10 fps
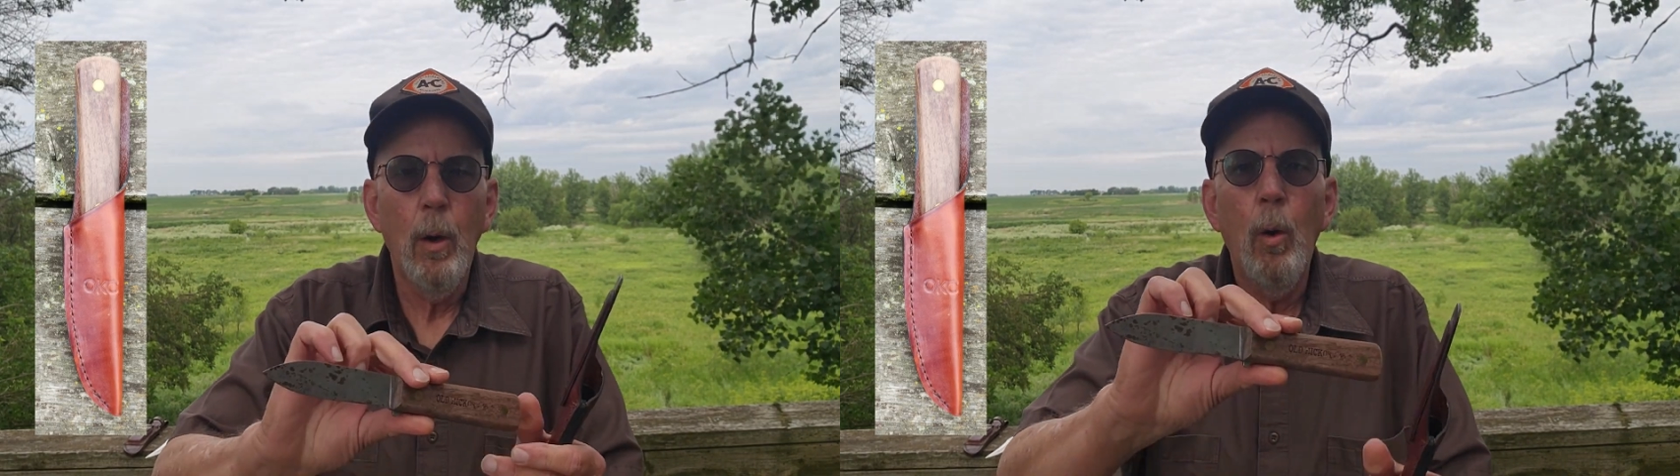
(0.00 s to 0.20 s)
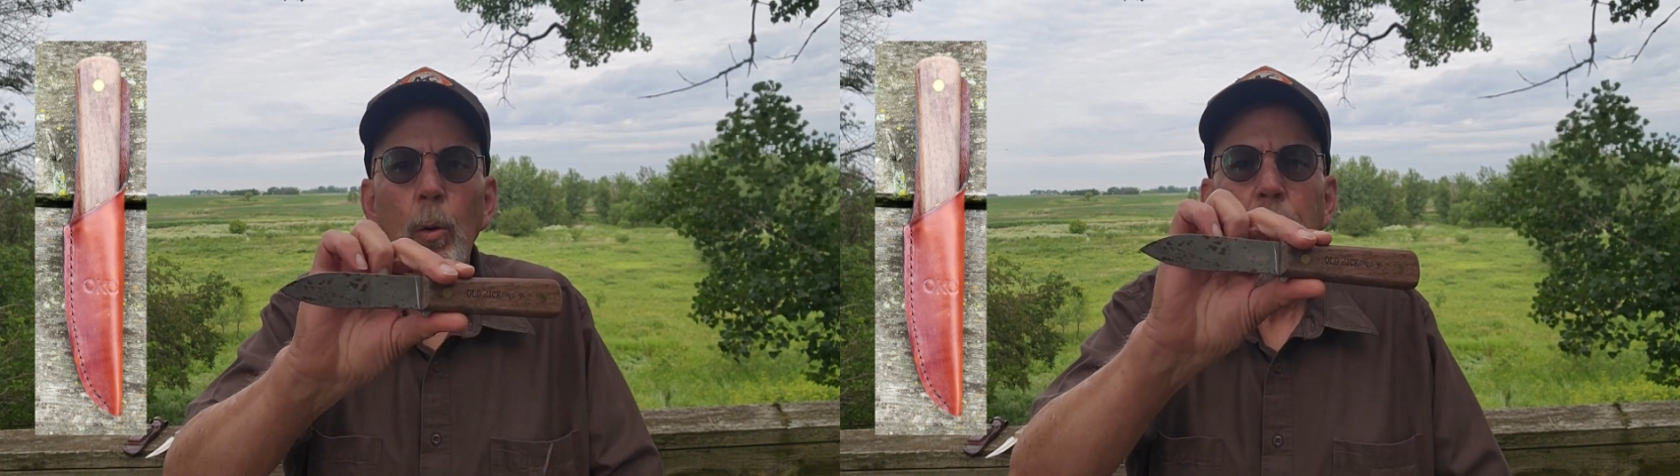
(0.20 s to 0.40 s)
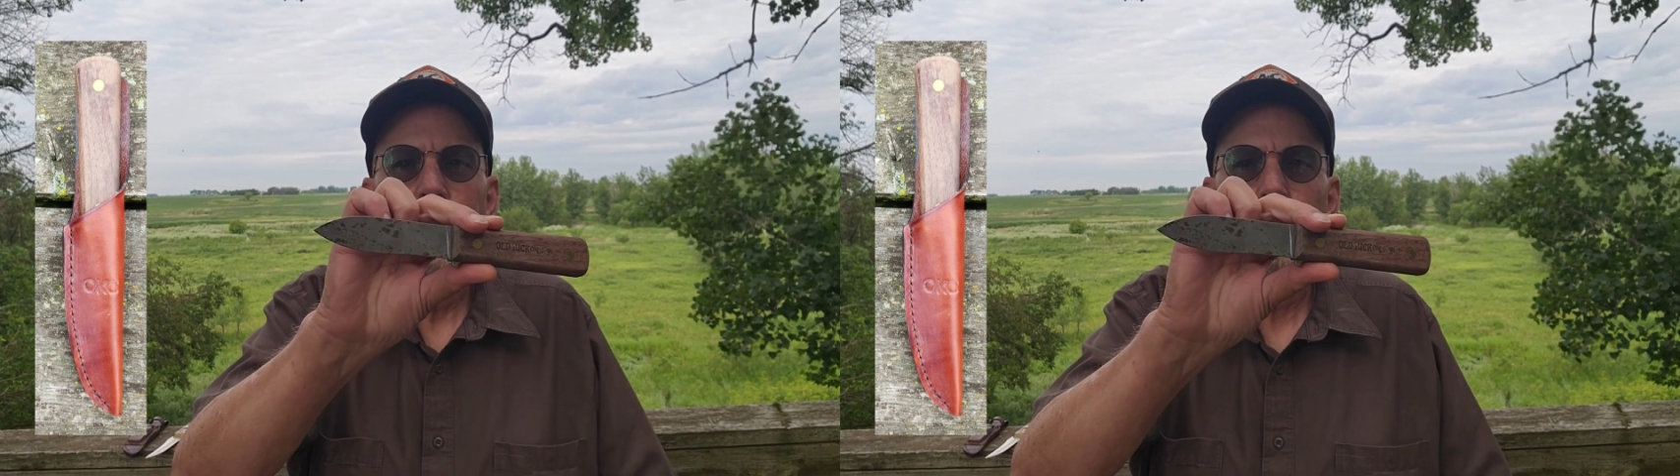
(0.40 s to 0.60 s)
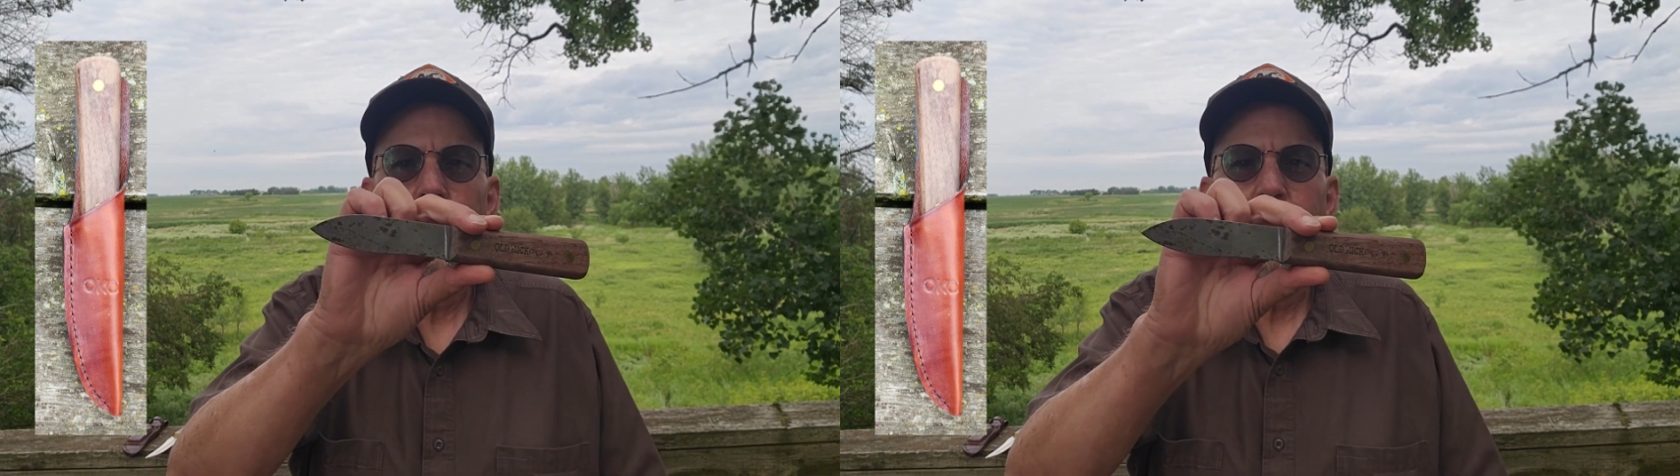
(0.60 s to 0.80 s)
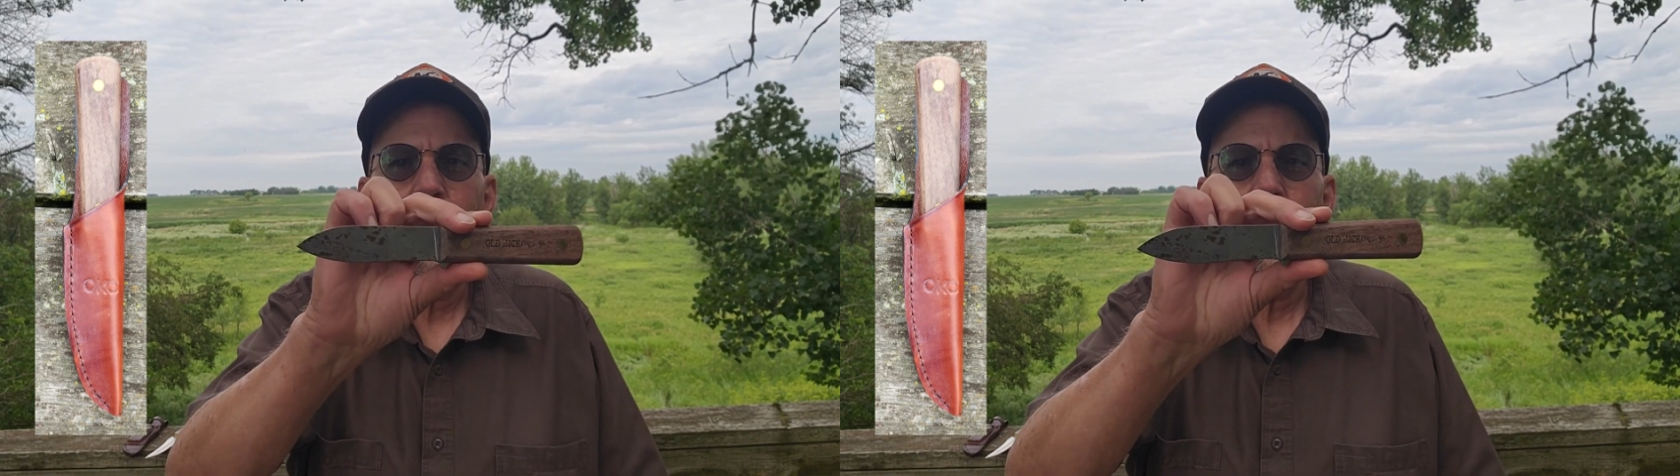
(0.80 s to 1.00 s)
old
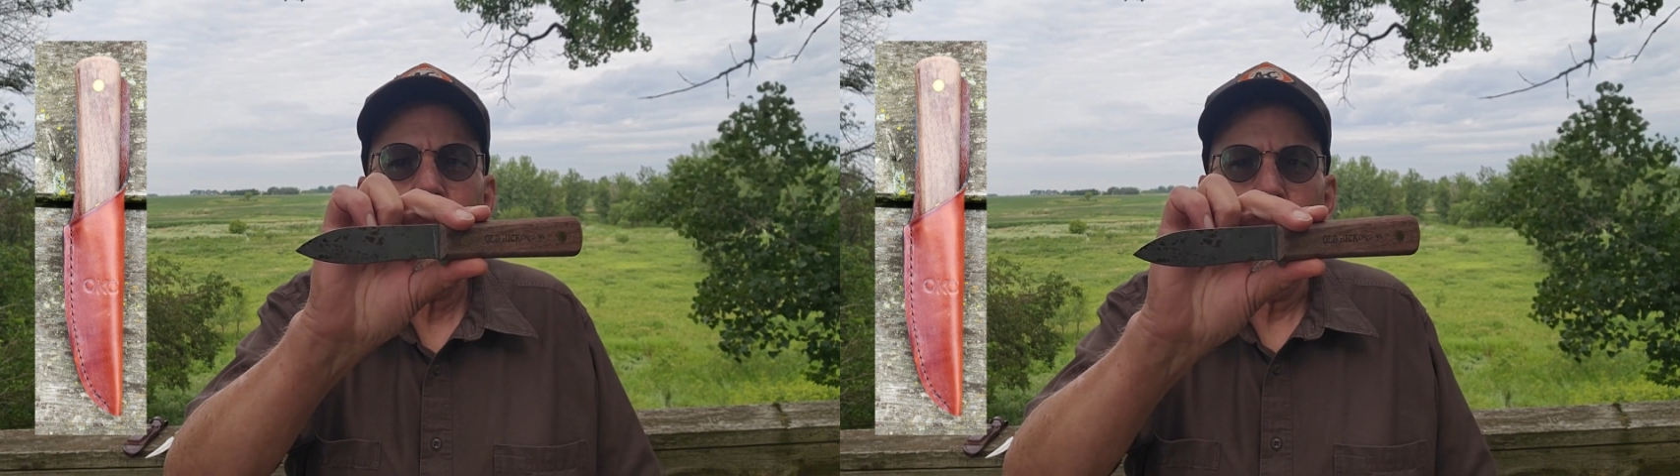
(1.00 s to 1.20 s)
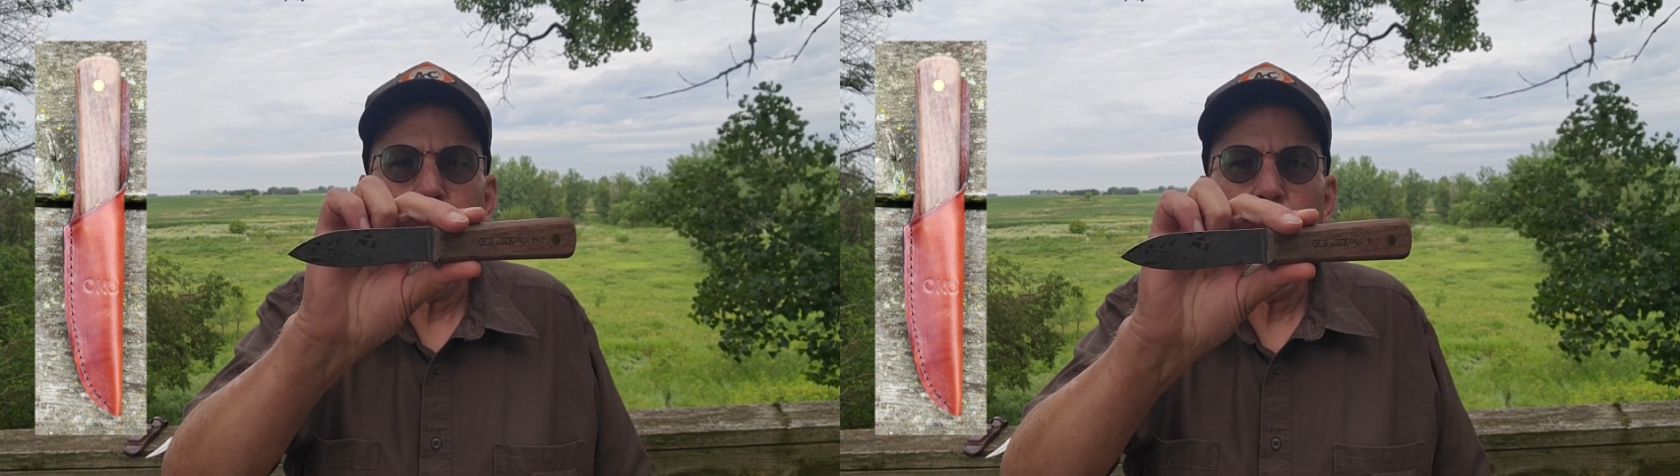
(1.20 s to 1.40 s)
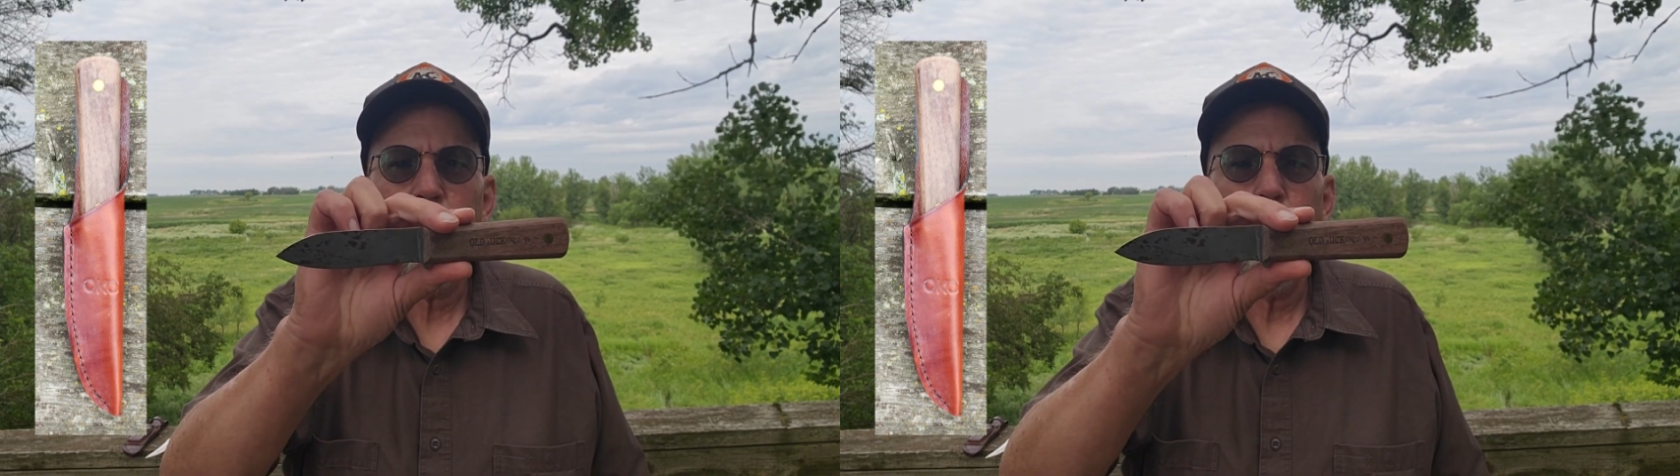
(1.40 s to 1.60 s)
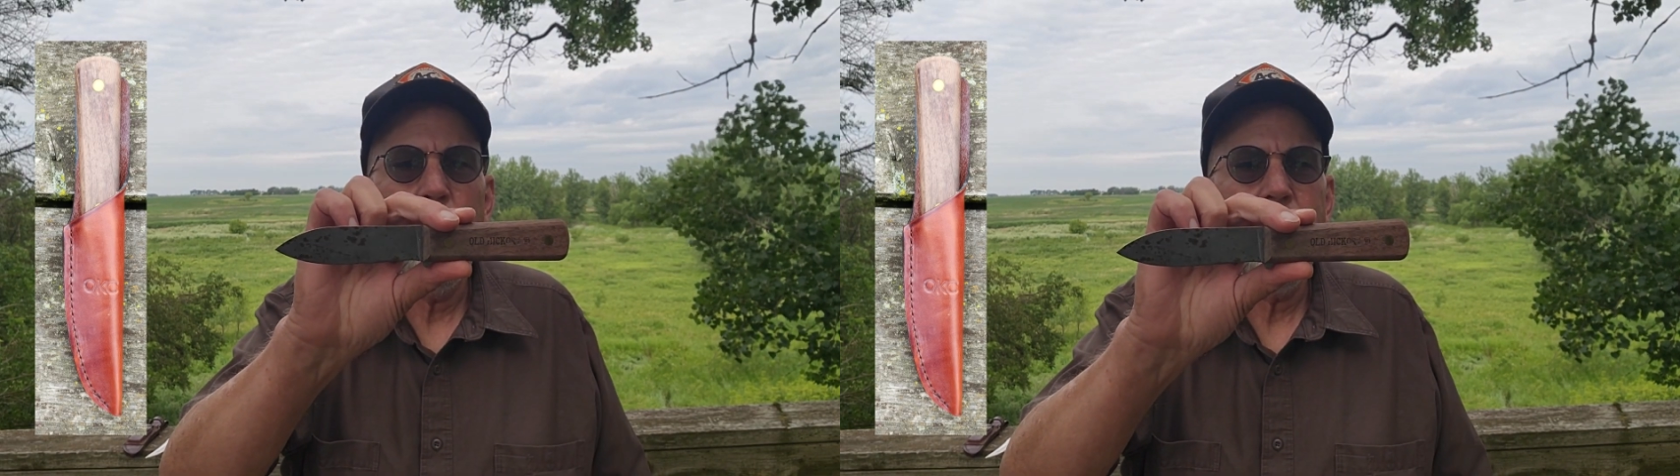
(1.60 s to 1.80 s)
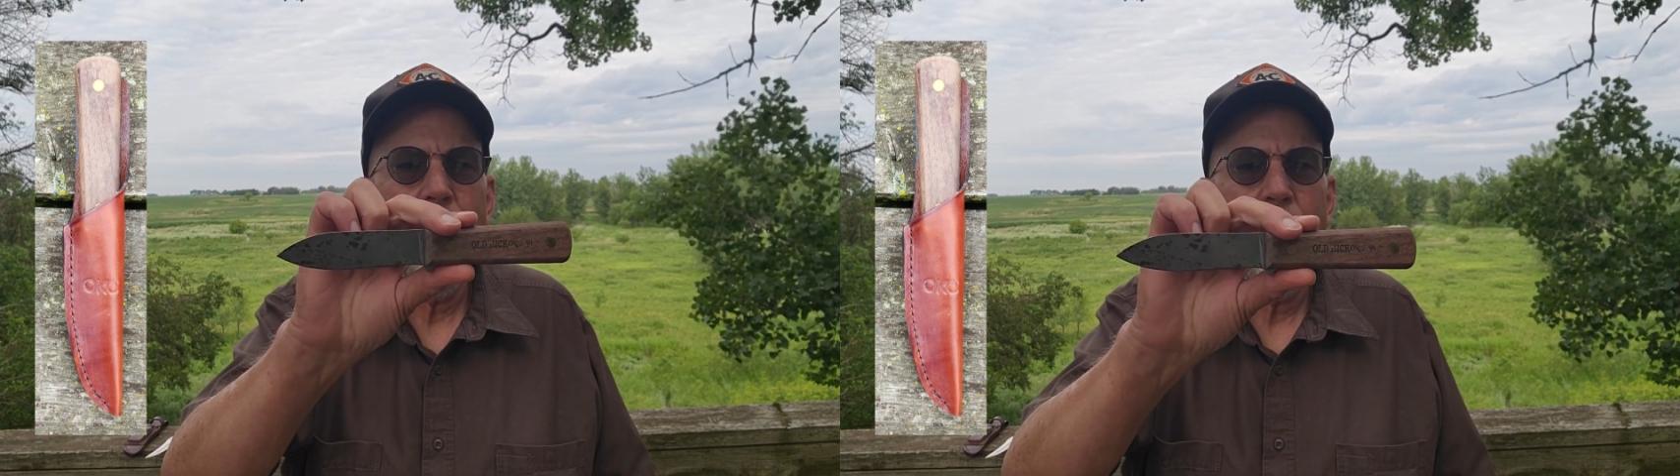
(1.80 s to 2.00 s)
Hickory line of fixed
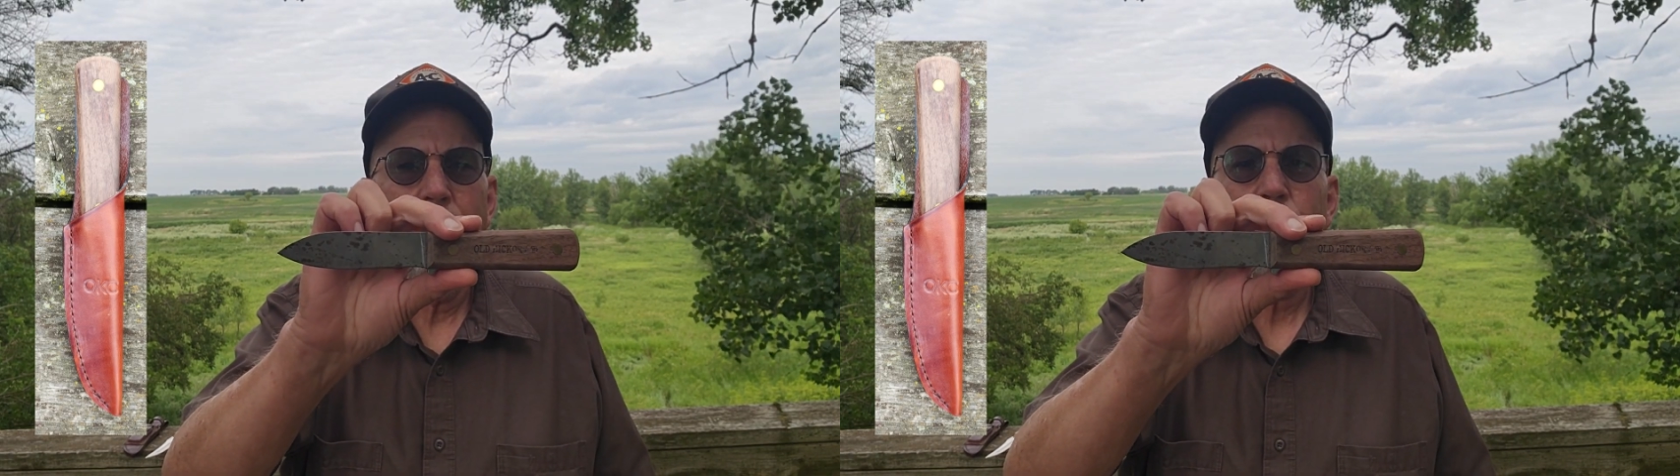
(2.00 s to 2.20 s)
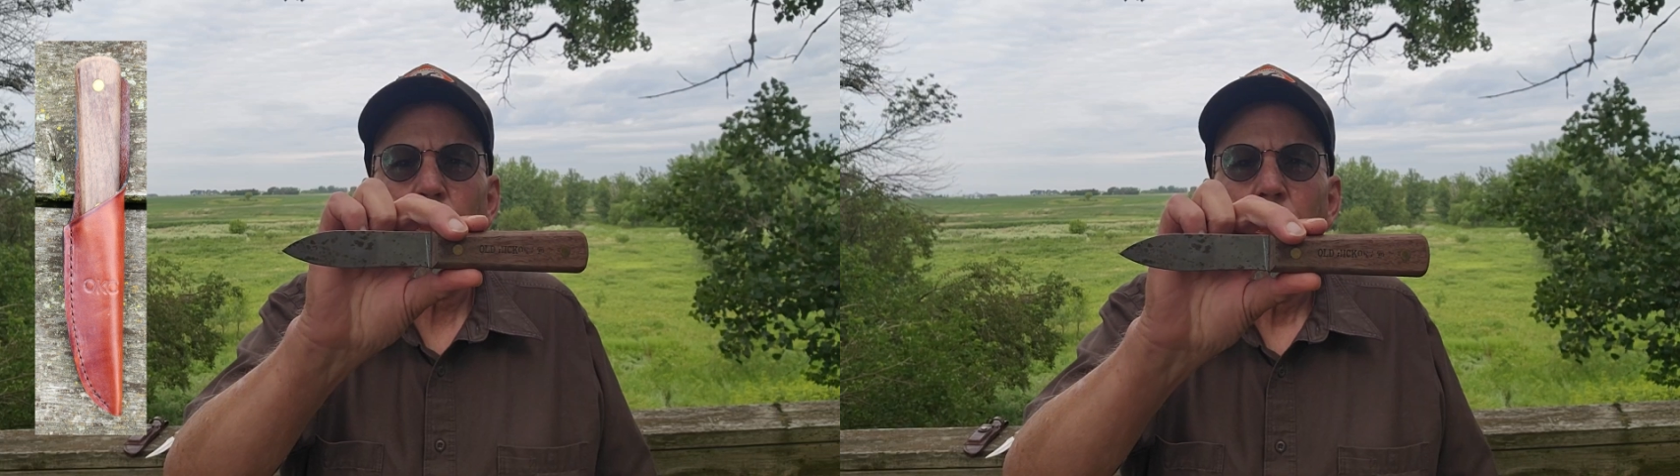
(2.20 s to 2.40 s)
blade knives.